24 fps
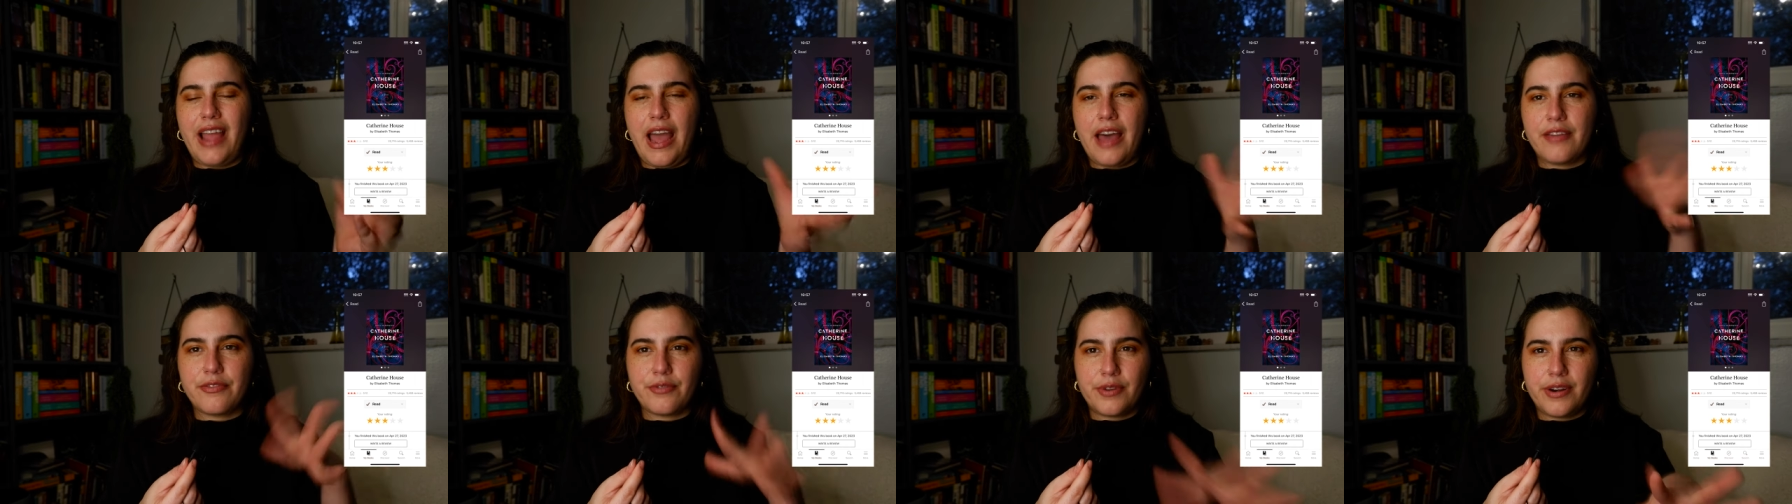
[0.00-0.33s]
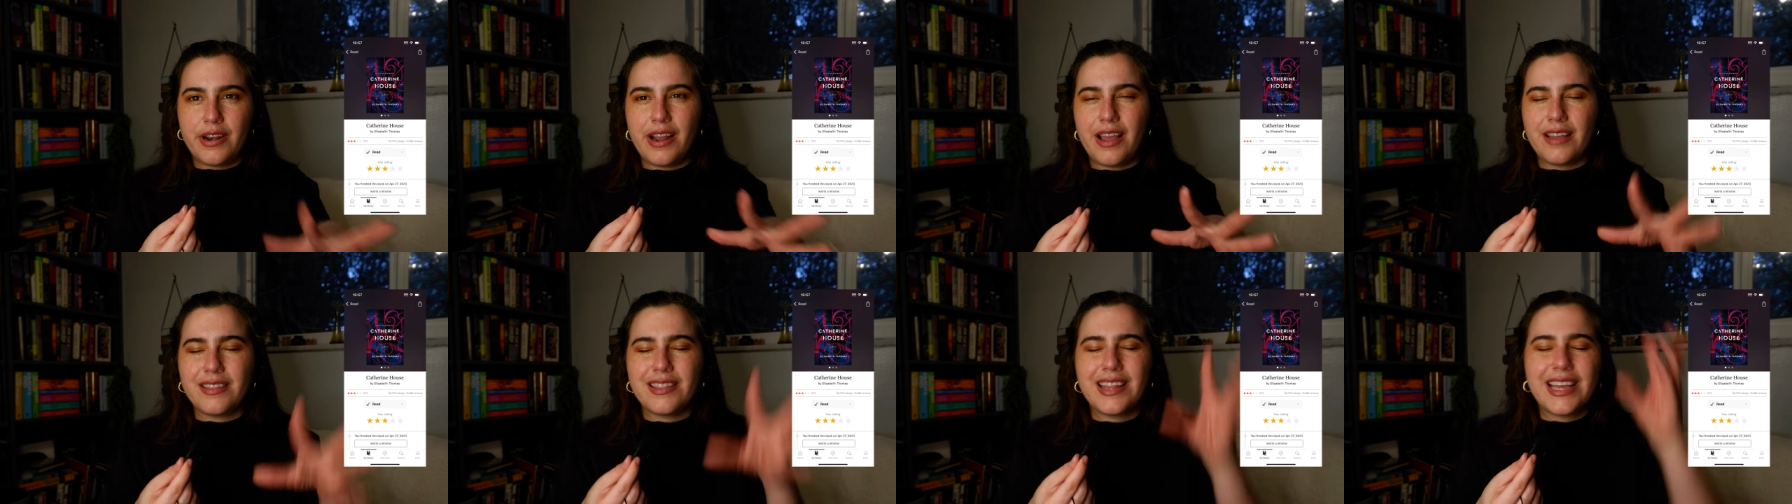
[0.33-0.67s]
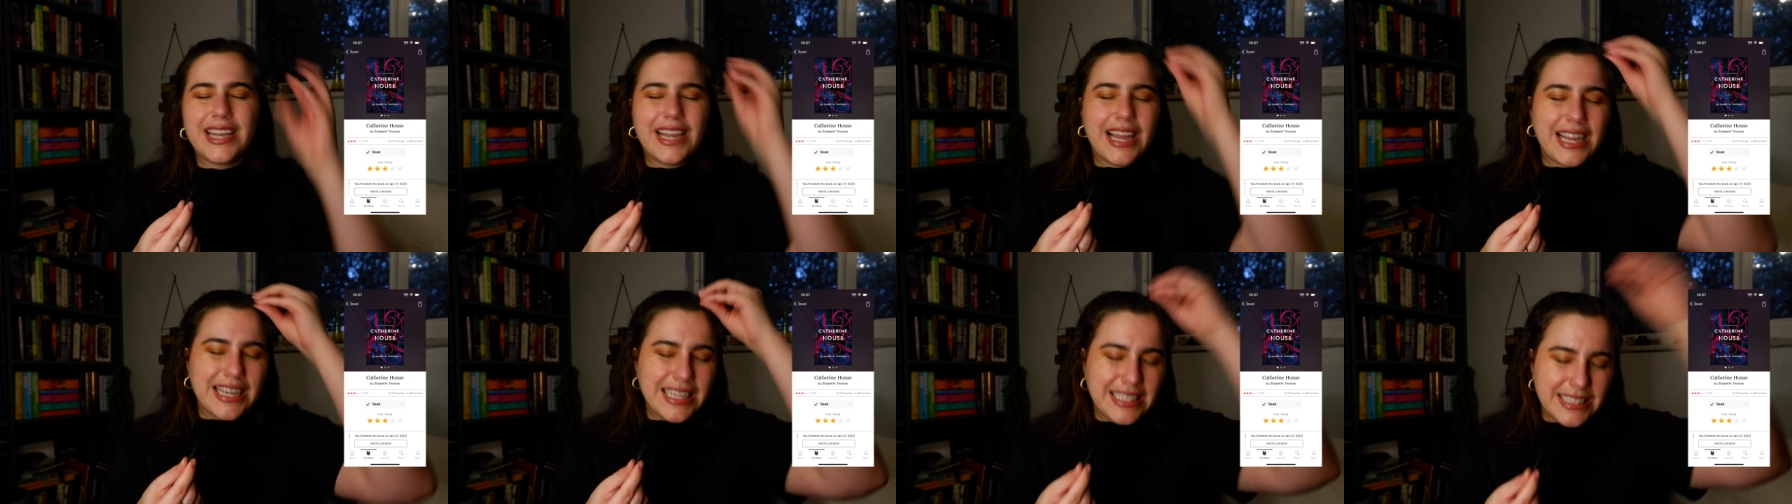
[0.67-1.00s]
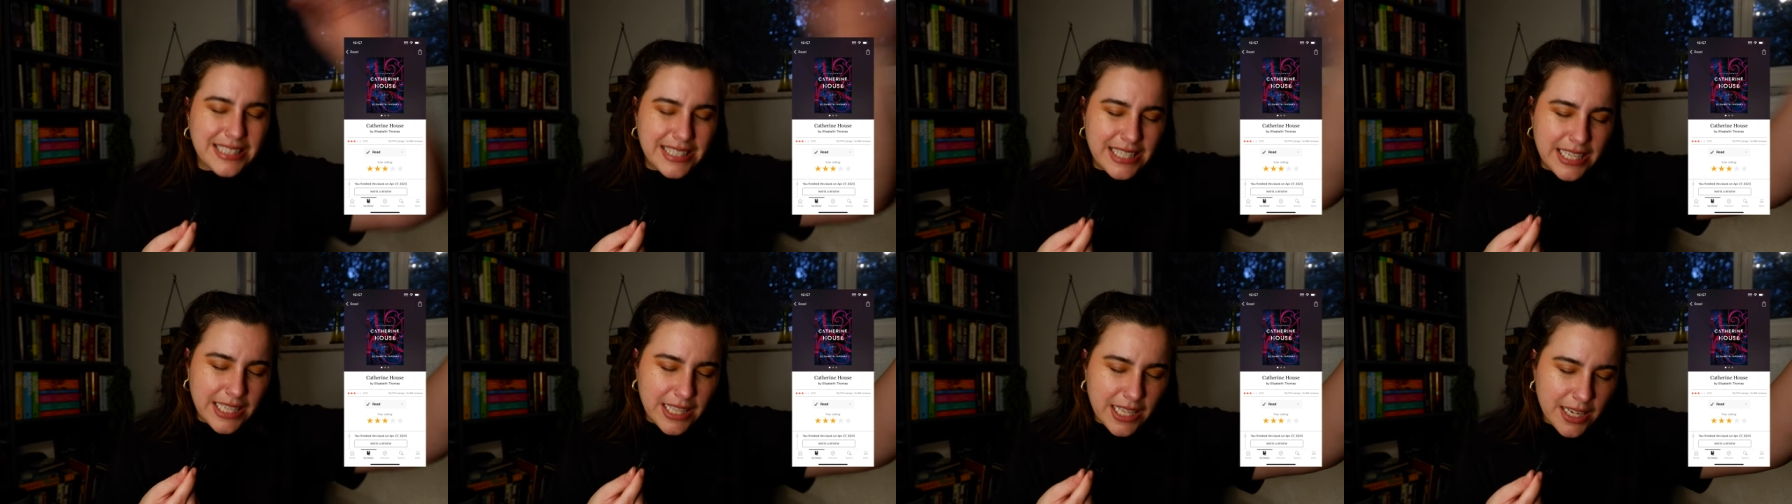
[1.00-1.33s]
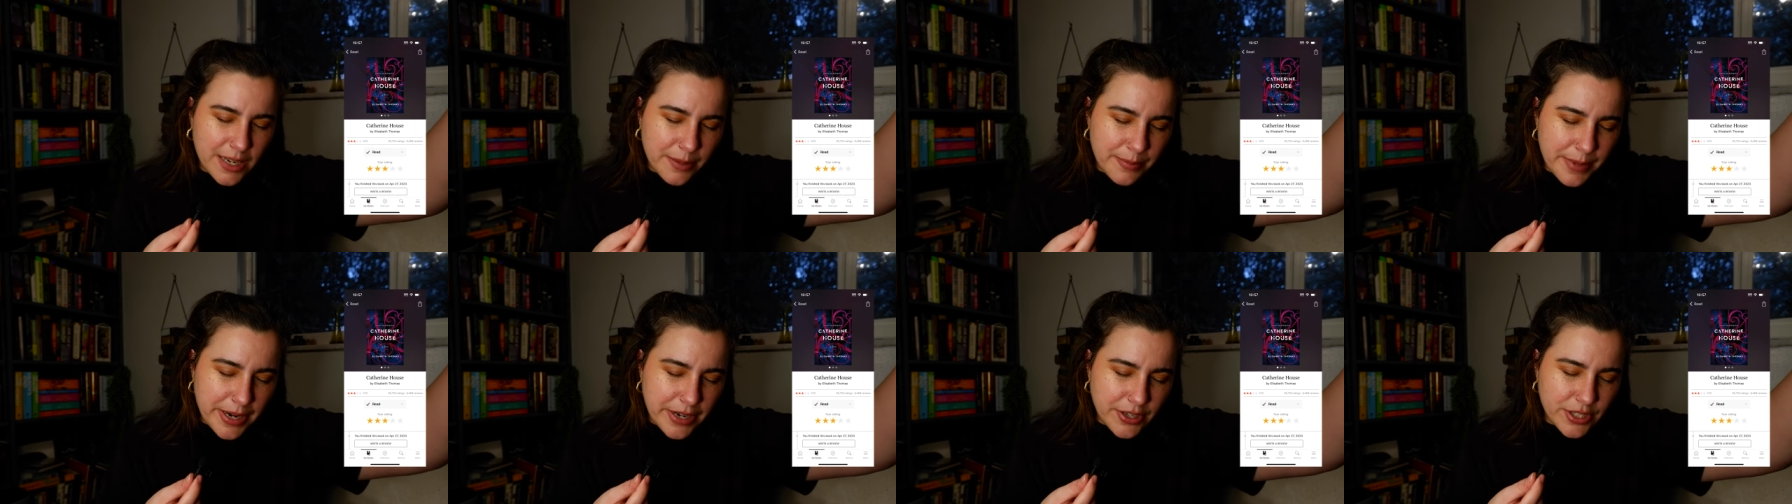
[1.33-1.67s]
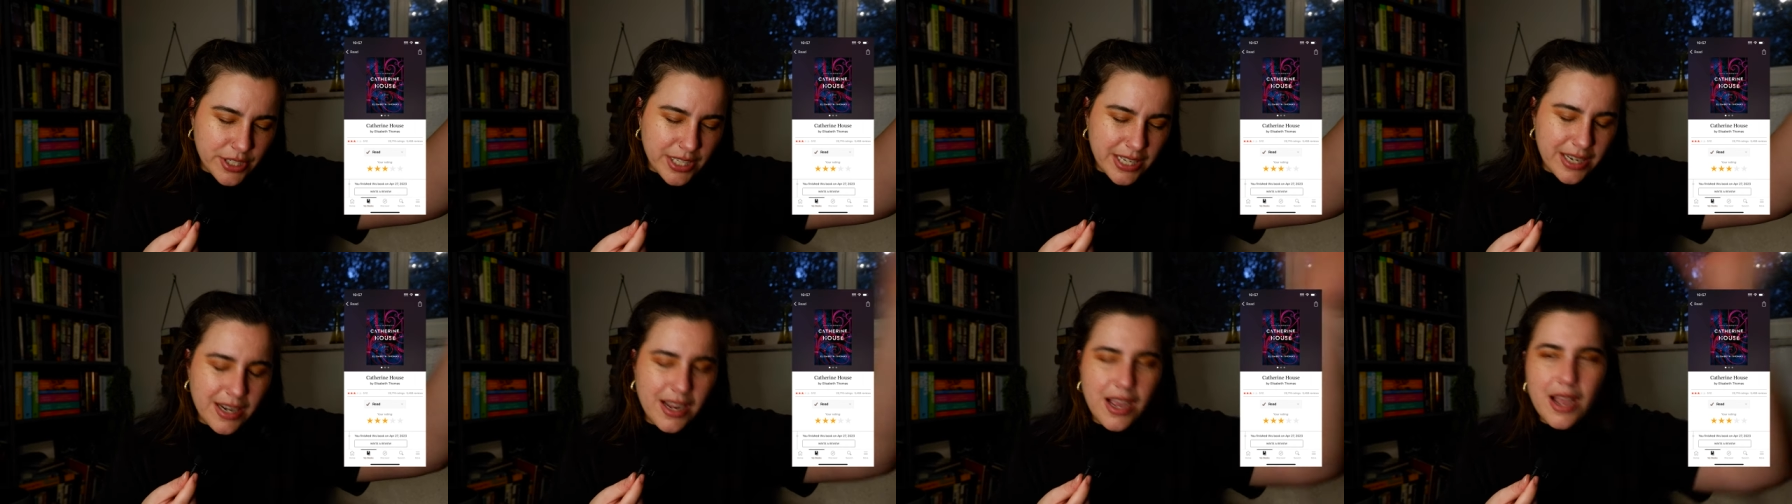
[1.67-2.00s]
Catherine. Like I can see the
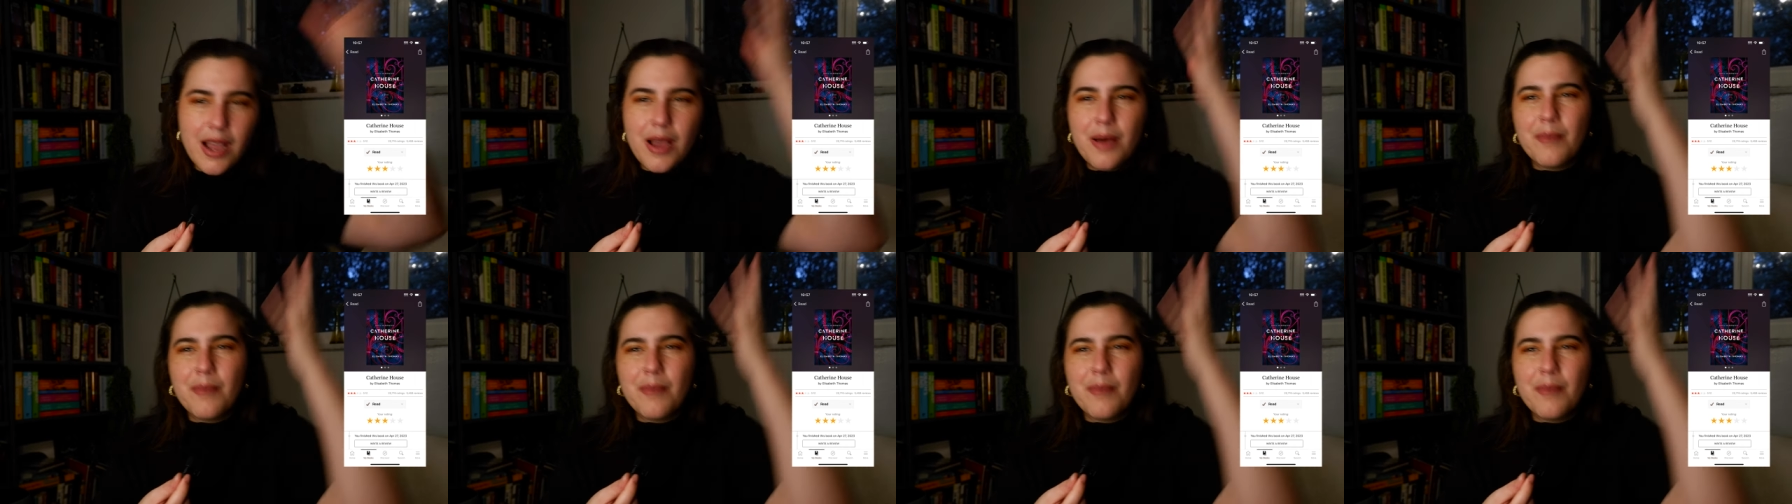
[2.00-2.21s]
comparison,